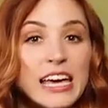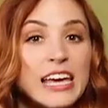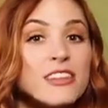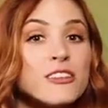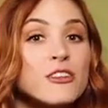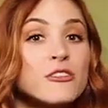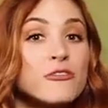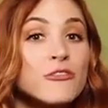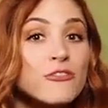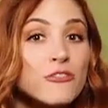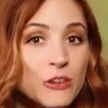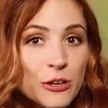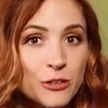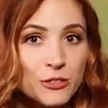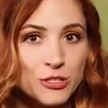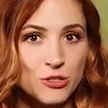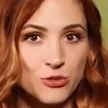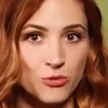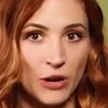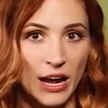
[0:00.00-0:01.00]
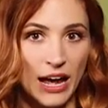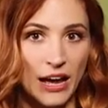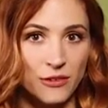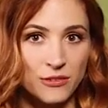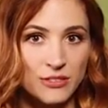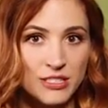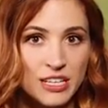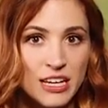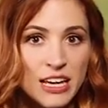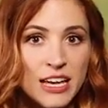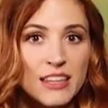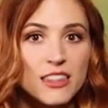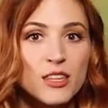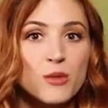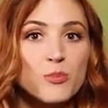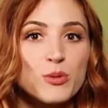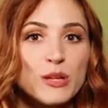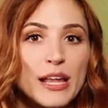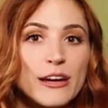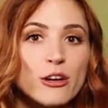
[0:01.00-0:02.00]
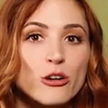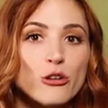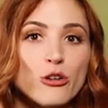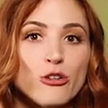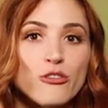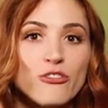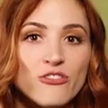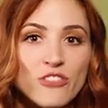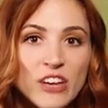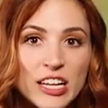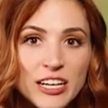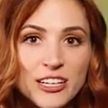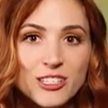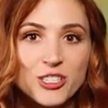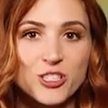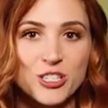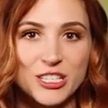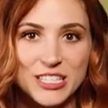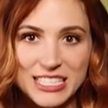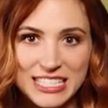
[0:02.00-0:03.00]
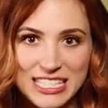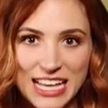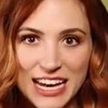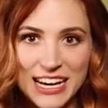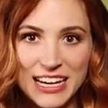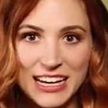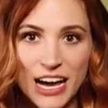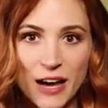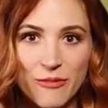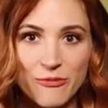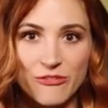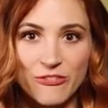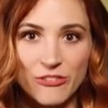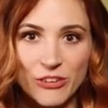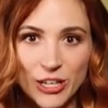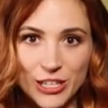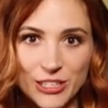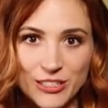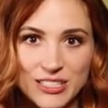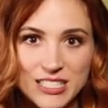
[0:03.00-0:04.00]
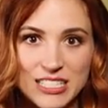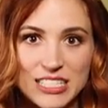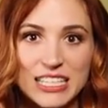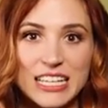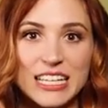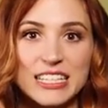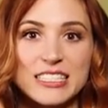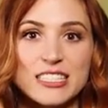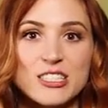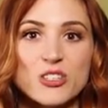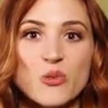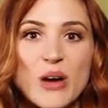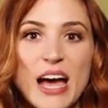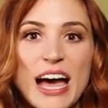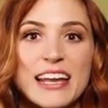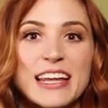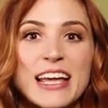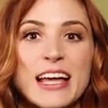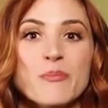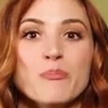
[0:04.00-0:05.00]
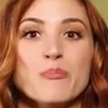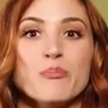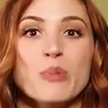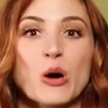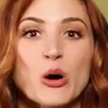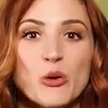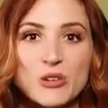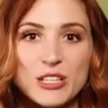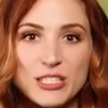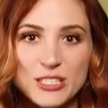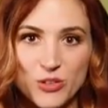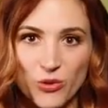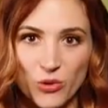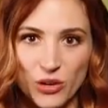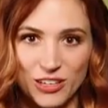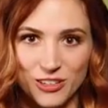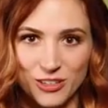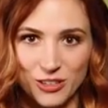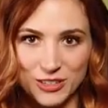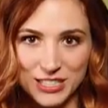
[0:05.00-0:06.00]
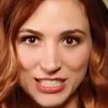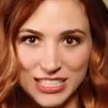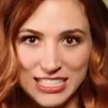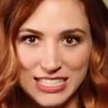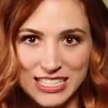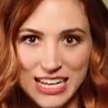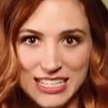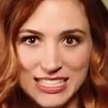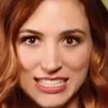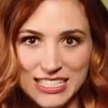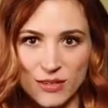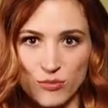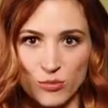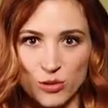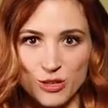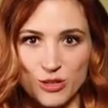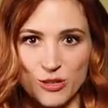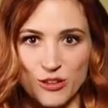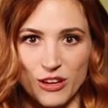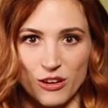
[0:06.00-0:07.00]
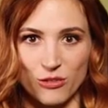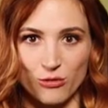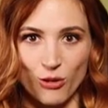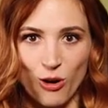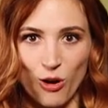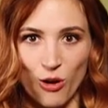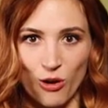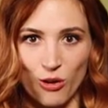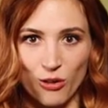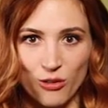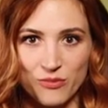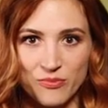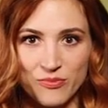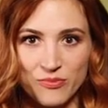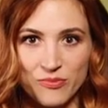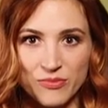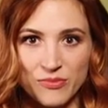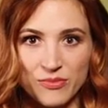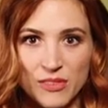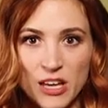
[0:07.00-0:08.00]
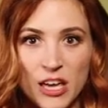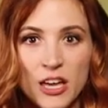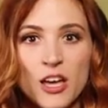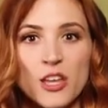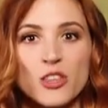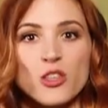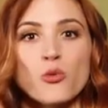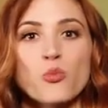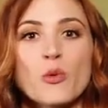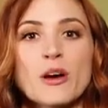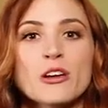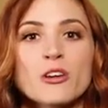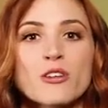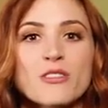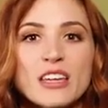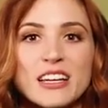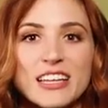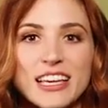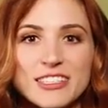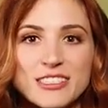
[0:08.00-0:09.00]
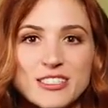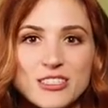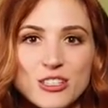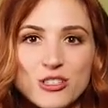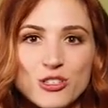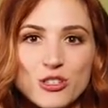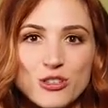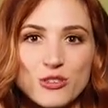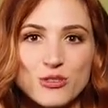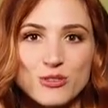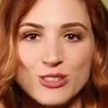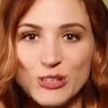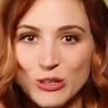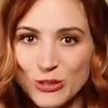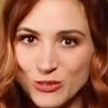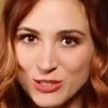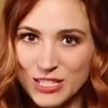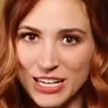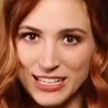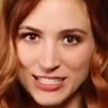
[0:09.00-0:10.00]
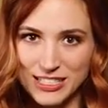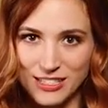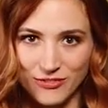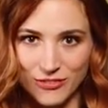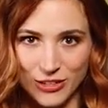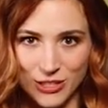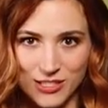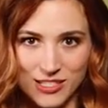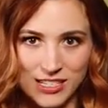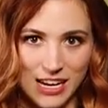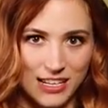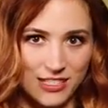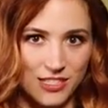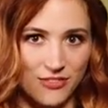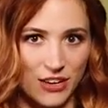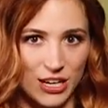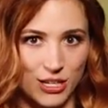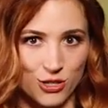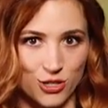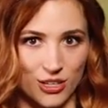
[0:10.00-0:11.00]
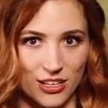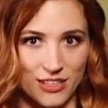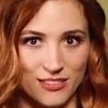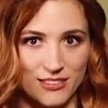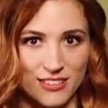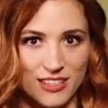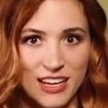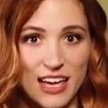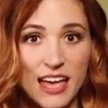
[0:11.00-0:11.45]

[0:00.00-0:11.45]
In the first round, the player who finished setting up first gets to add a bonus critical success symbol to their roll. The winner then gets to choose who takes the first activation.